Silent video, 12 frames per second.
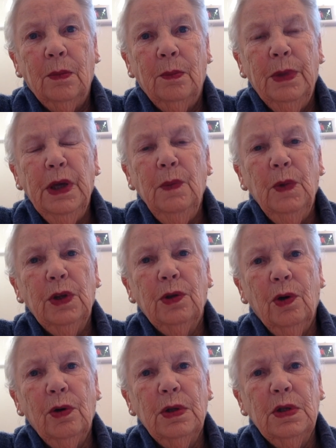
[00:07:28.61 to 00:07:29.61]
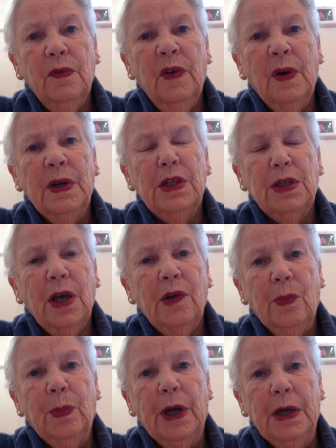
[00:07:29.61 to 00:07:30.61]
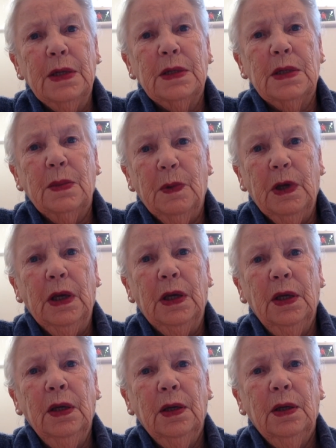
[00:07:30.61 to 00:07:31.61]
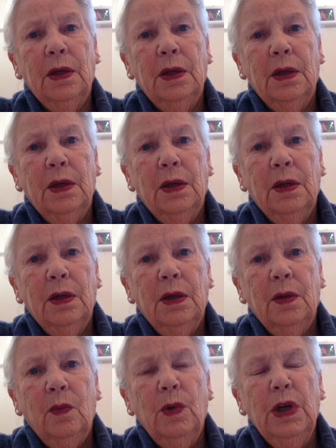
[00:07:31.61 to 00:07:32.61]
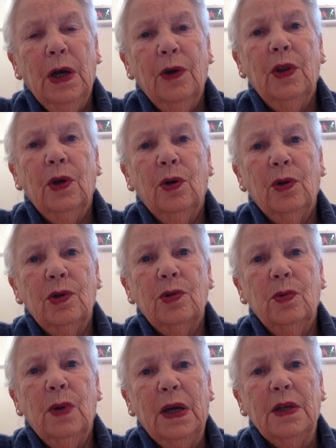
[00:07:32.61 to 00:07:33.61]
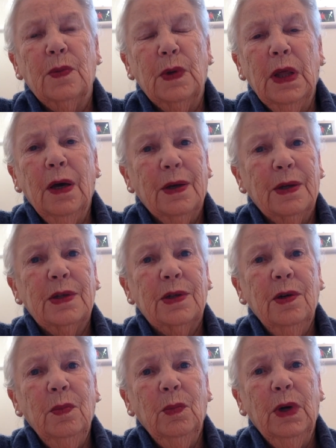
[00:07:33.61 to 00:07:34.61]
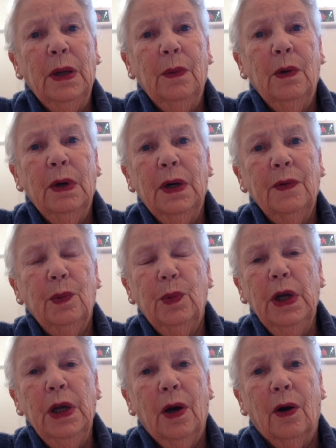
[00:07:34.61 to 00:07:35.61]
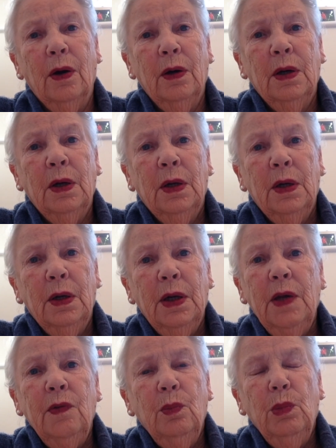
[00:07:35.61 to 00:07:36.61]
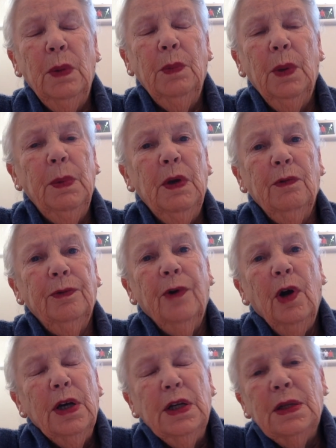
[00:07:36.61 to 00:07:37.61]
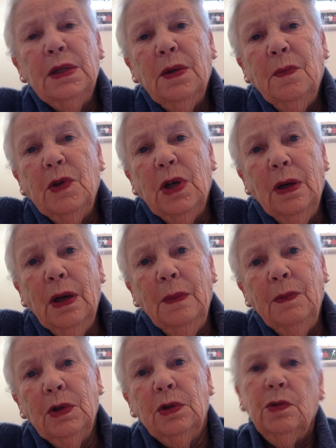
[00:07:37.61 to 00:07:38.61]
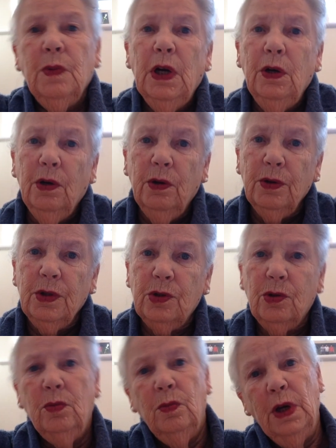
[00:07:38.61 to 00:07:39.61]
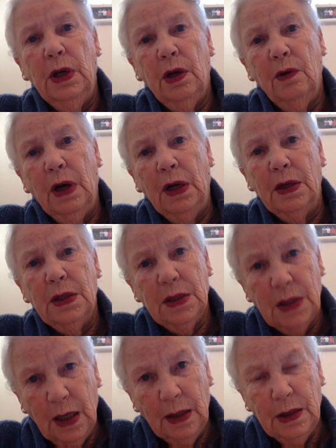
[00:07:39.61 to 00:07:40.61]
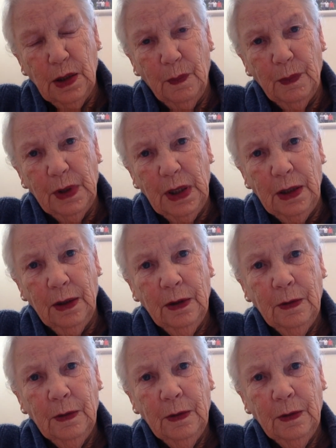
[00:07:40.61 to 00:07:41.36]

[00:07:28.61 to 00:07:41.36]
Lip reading: Being with God's a very safe place to be. We know that God's always with us, don't we, wherever we are. Even when we're a bit frightened sometimes because we're lost or we don't understand something,